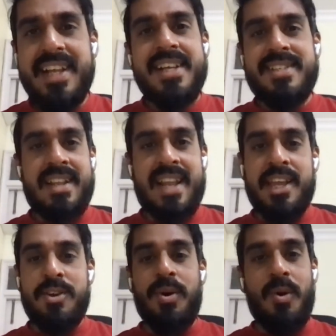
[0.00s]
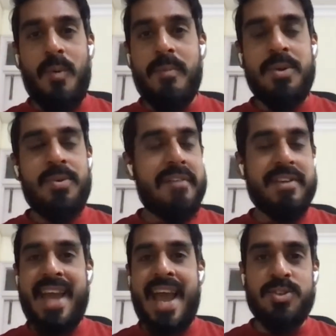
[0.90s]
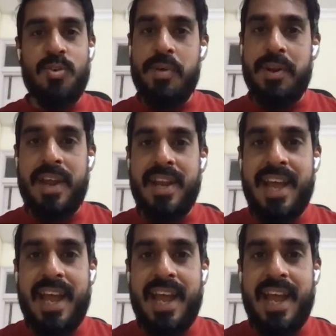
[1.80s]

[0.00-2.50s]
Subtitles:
Say like in your home, you have a gas oven, right?